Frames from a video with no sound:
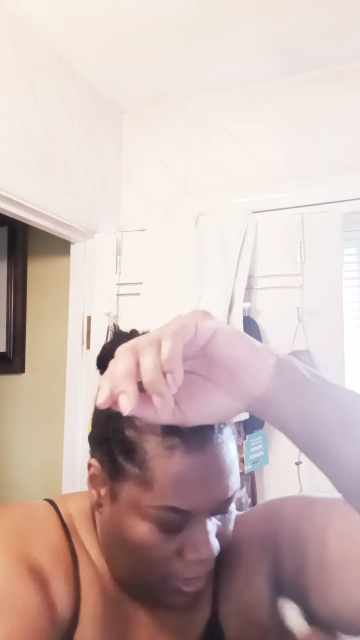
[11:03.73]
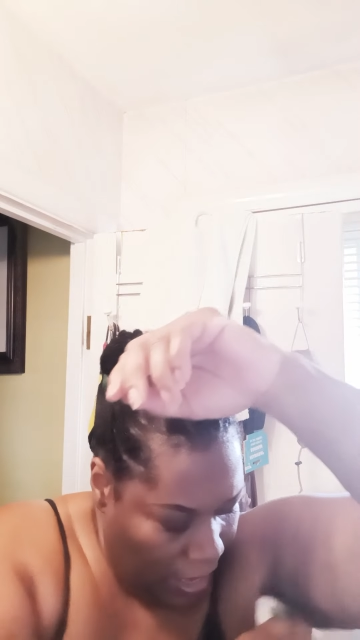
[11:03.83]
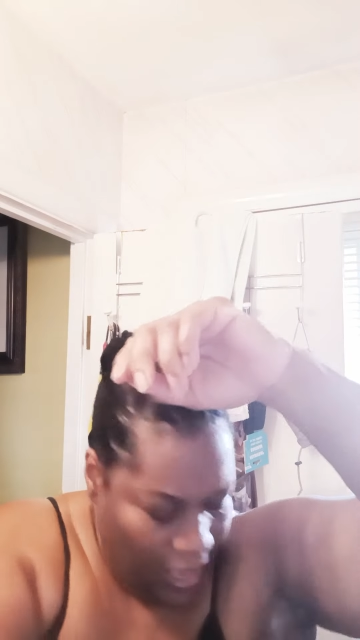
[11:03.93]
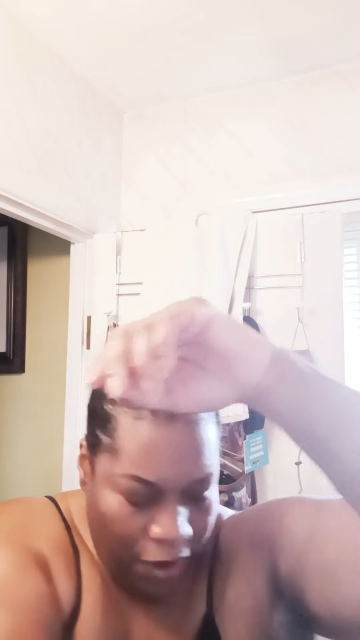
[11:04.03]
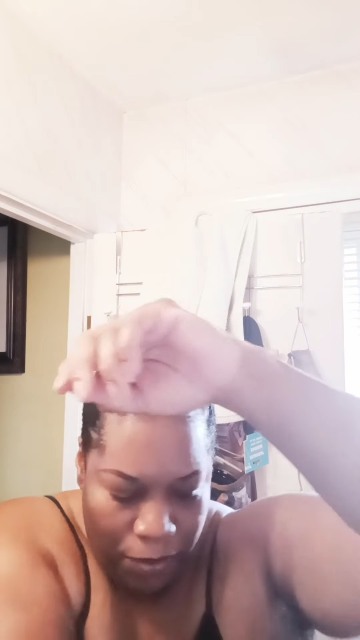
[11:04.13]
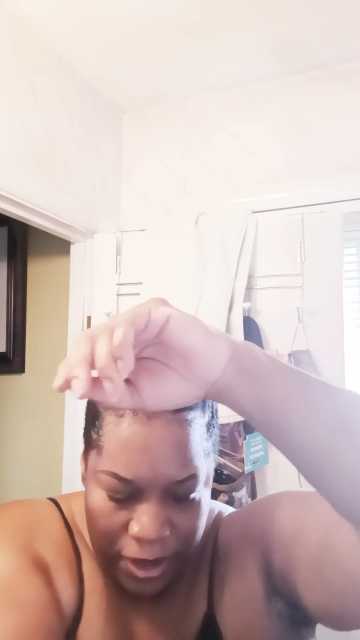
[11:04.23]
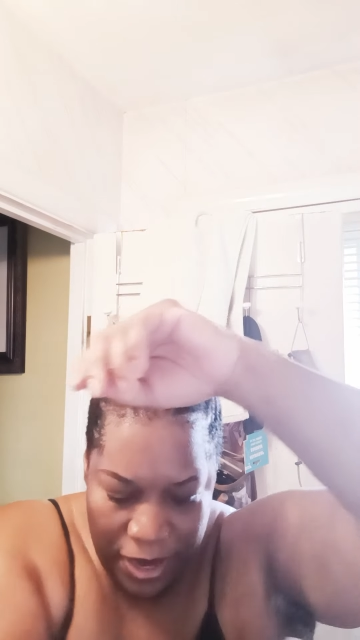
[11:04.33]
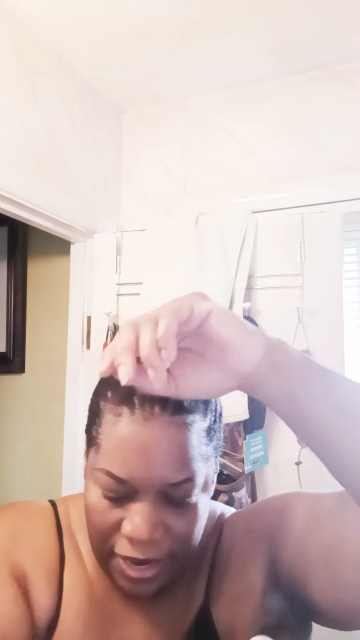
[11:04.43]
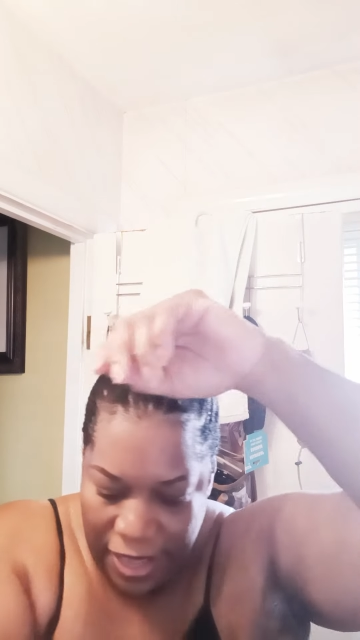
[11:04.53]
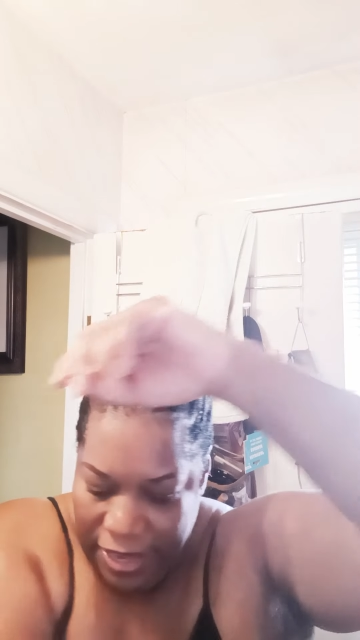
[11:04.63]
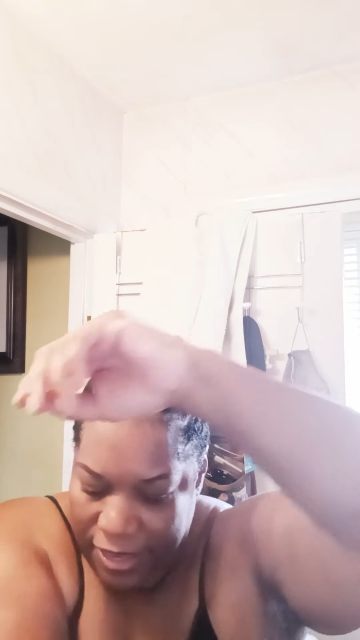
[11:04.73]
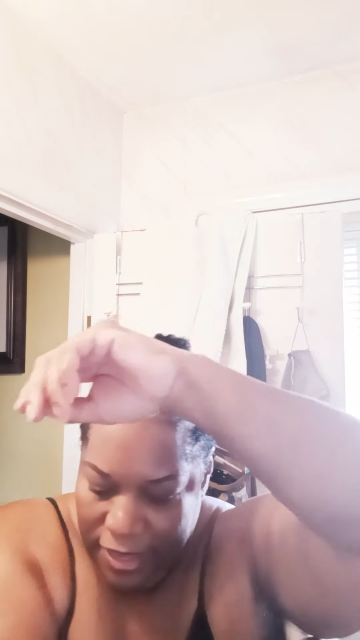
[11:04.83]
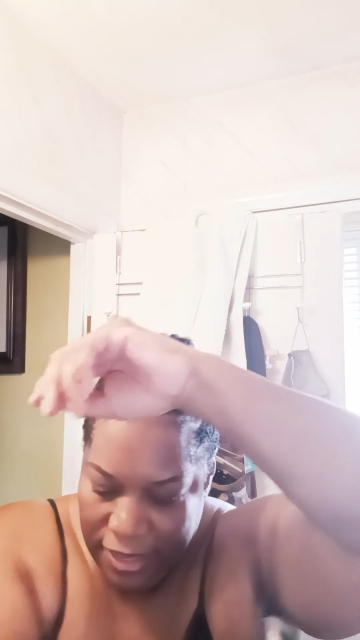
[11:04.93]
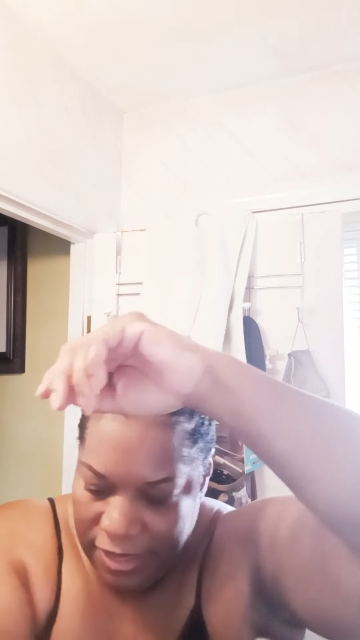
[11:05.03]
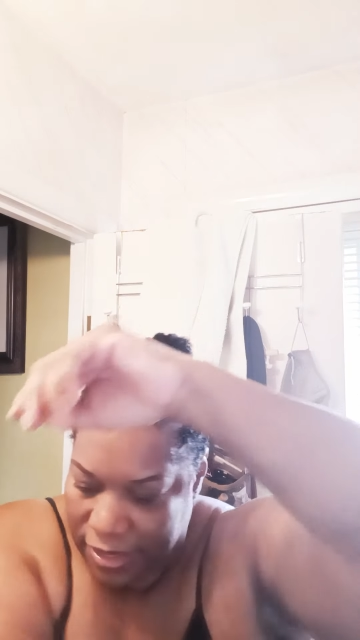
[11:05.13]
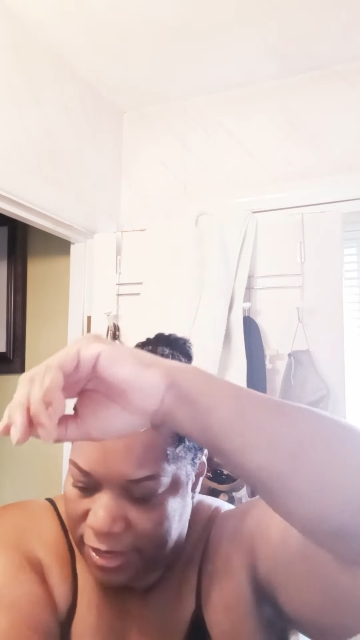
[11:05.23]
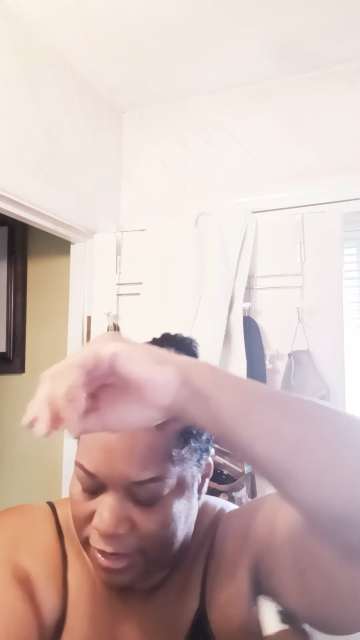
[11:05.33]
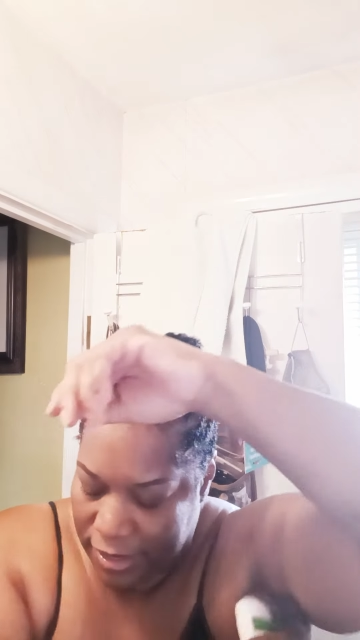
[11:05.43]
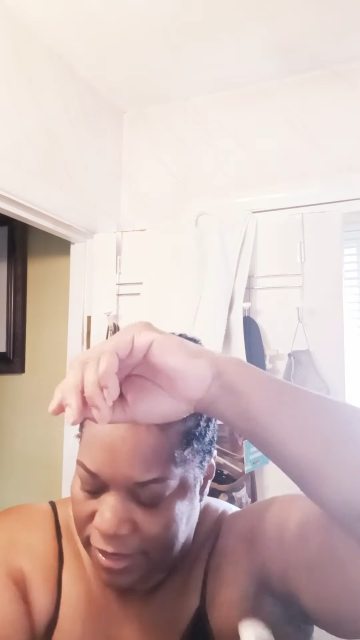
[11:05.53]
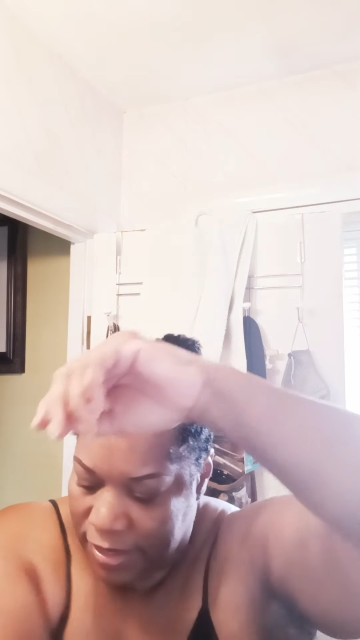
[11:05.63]
can't wear like a...
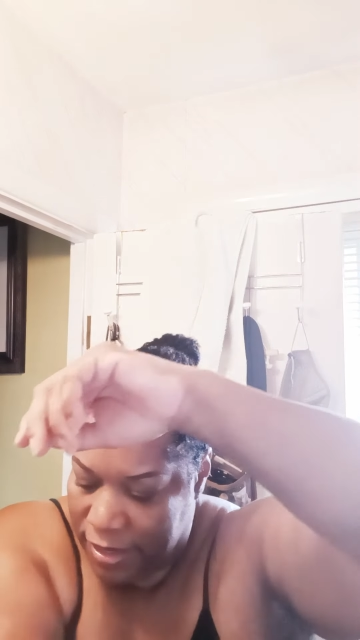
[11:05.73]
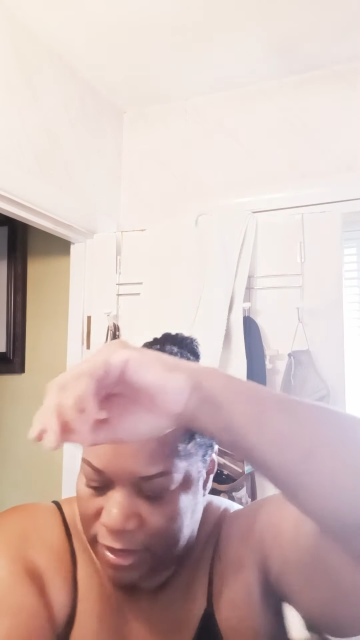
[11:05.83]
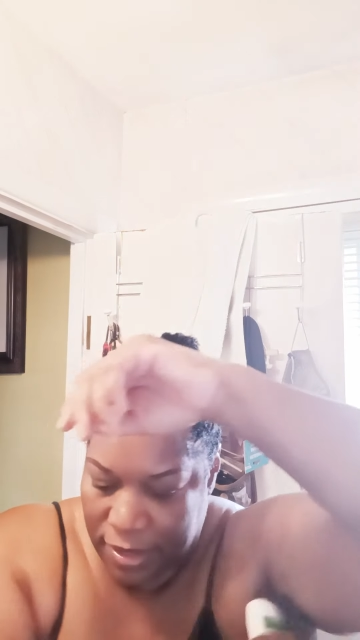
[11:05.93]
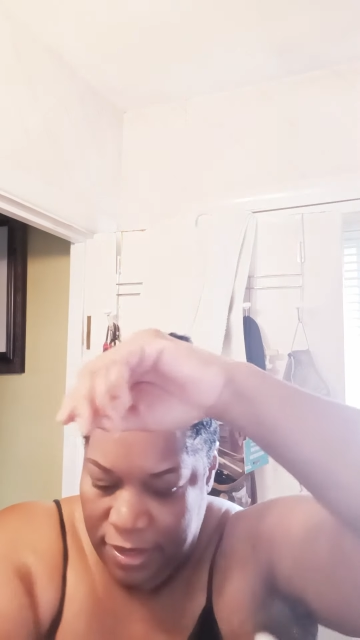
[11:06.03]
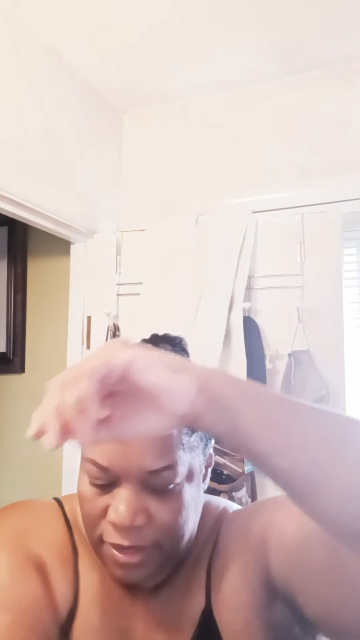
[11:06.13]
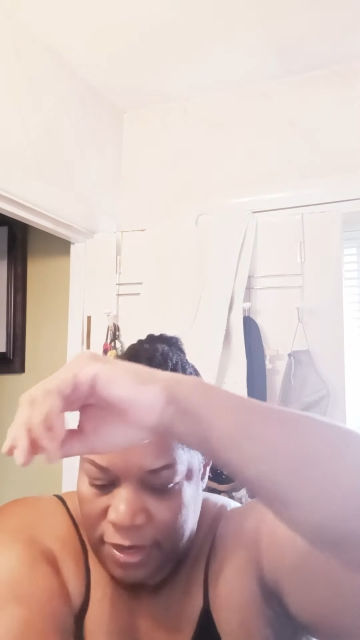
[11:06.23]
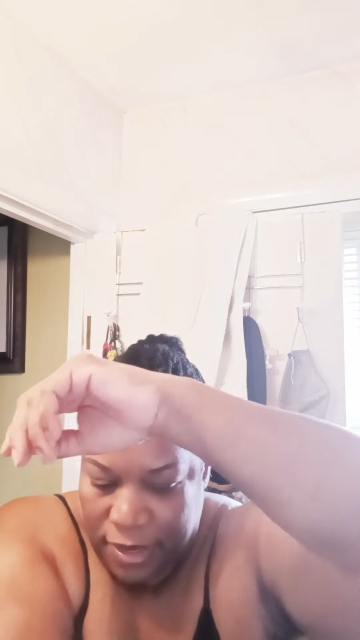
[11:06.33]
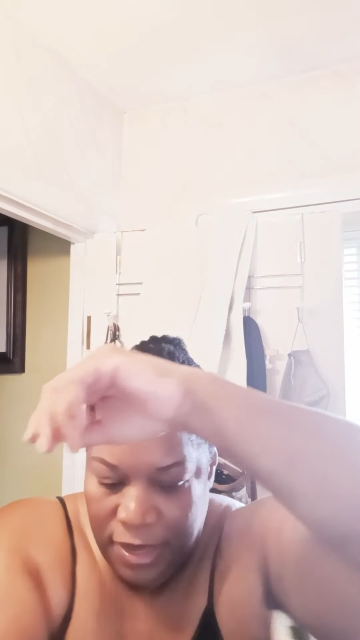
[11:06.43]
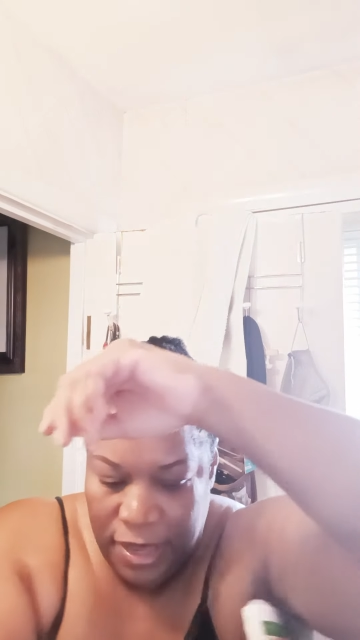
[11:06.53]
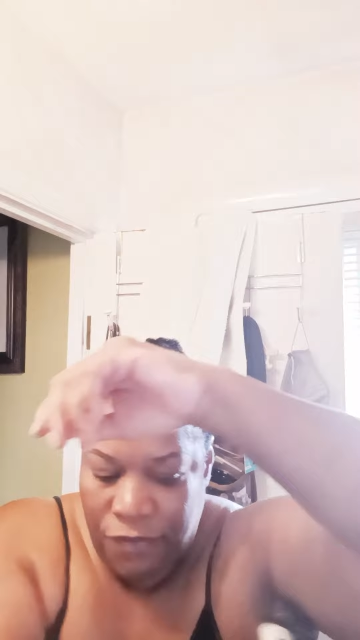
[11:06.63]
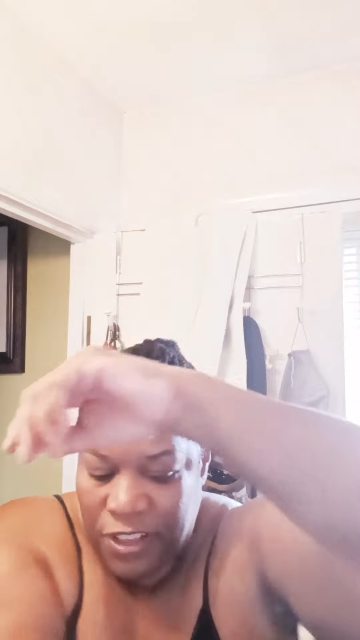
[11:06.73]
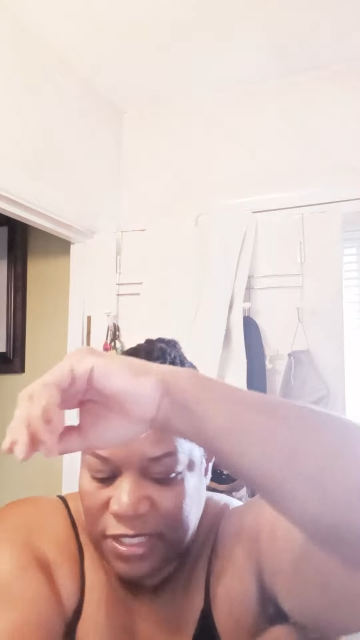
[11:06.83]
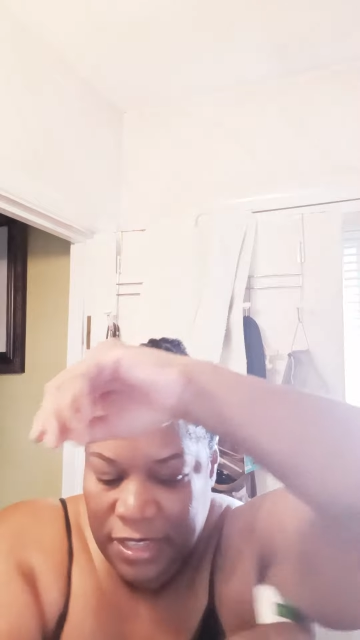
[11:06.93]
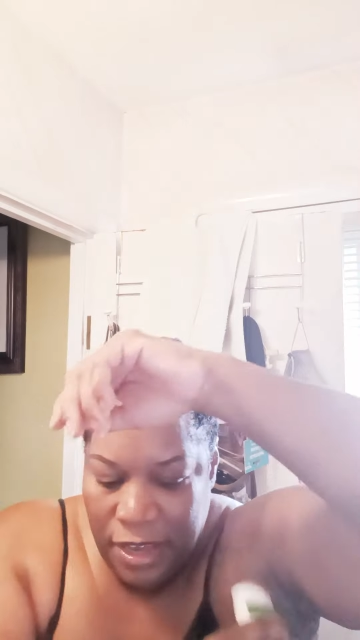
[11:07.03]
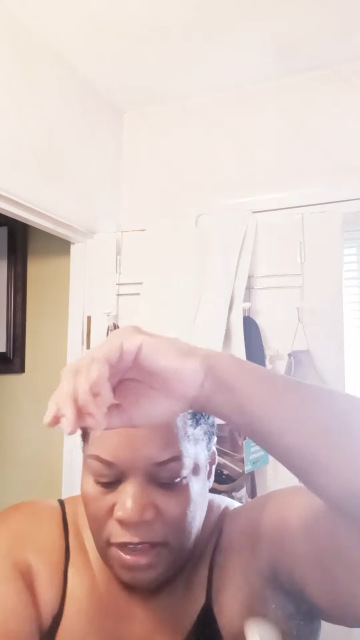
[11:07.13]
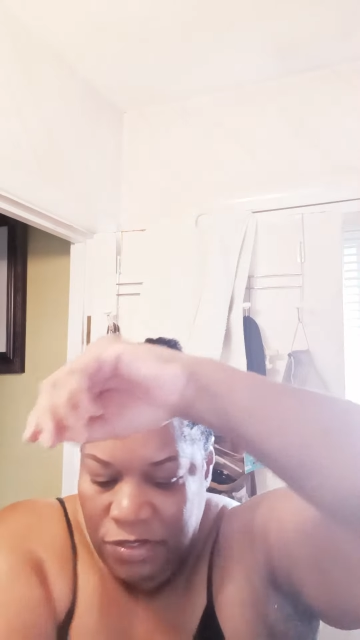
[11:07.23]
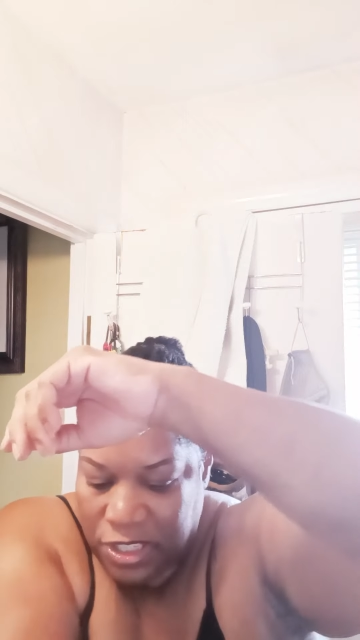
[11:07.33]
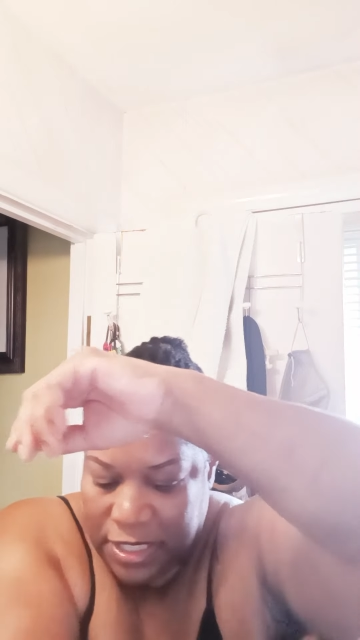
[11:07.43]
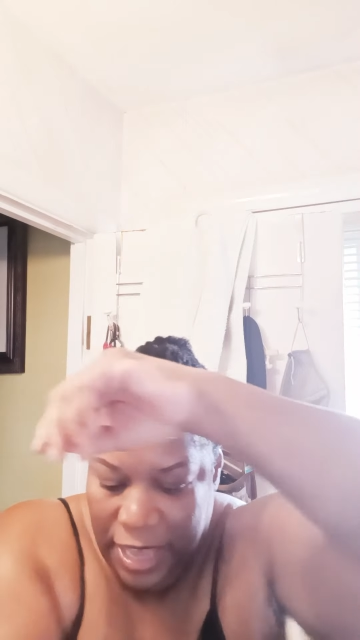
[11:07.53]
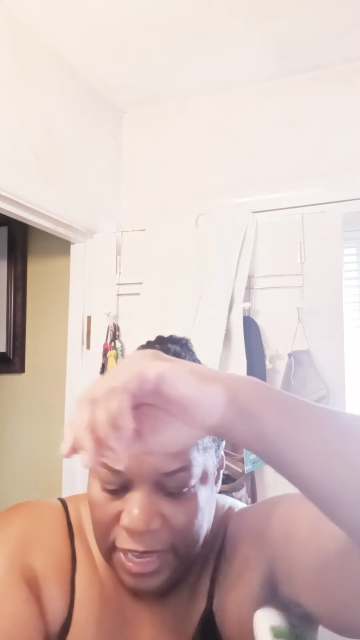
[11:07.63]
If it's Dove, she
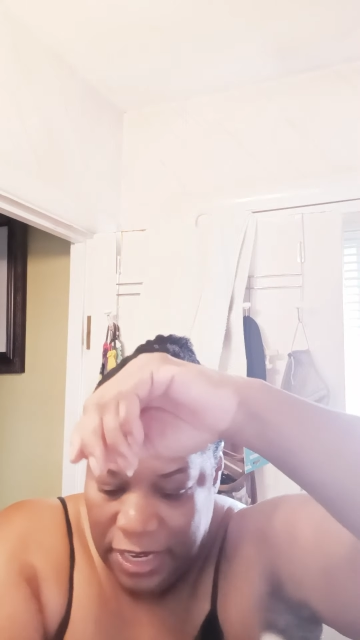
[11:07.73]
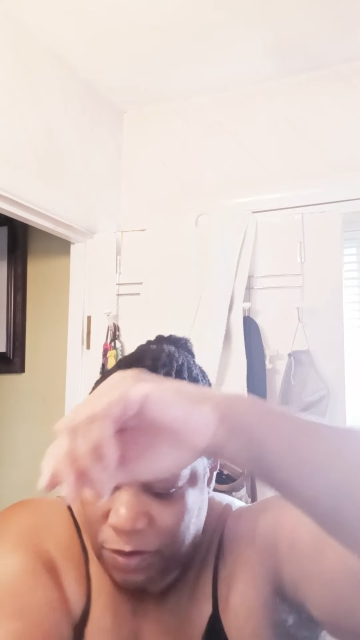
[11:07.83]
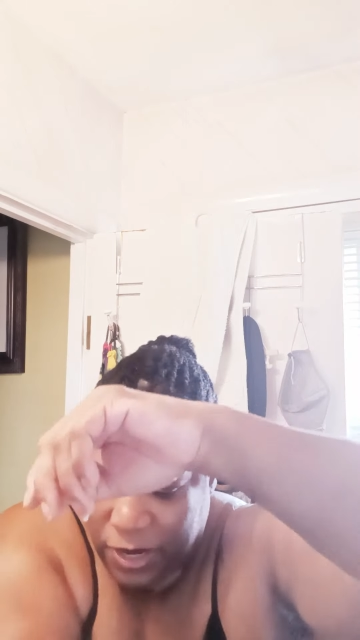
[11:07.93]
said I can wear